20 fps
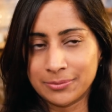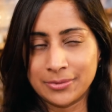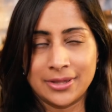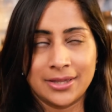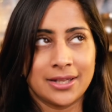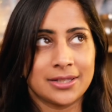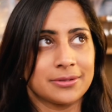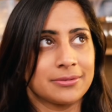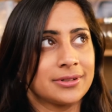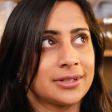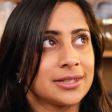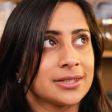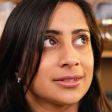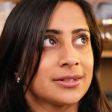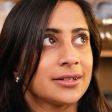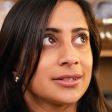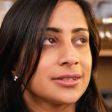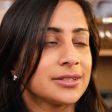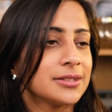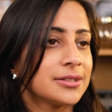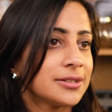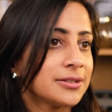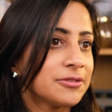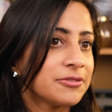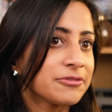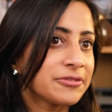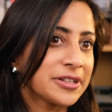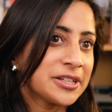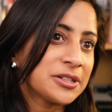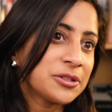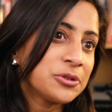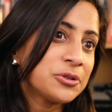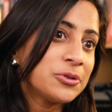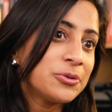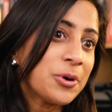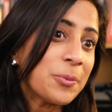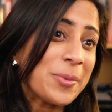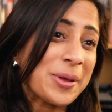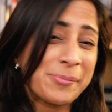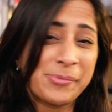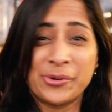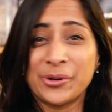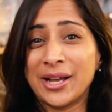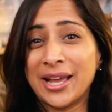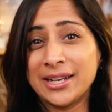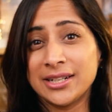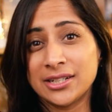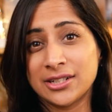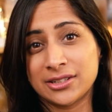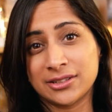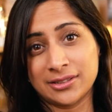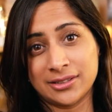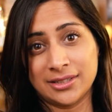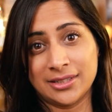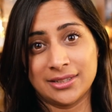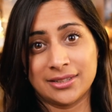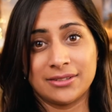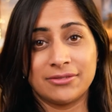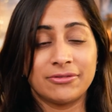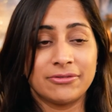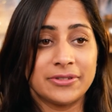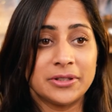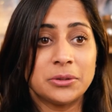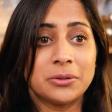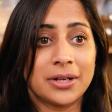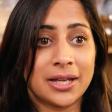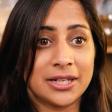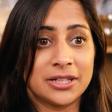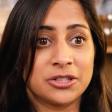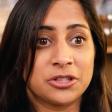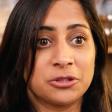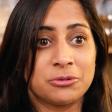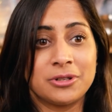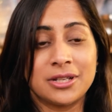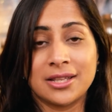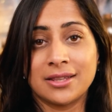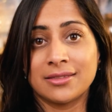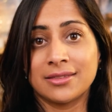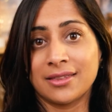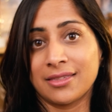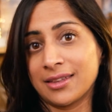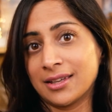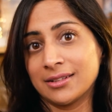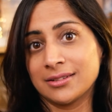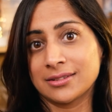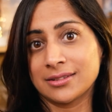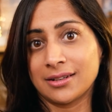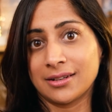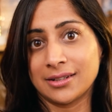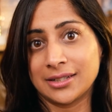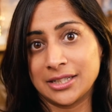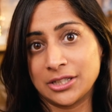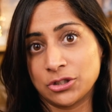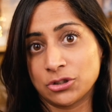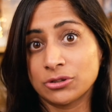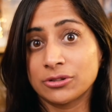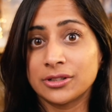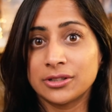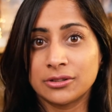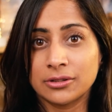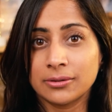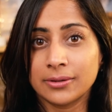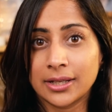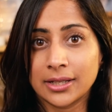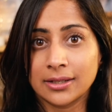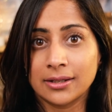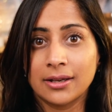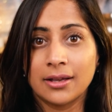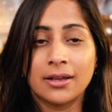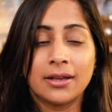and that's when I start to feel a bit more energized and feel like doing the things that I enjoy doing.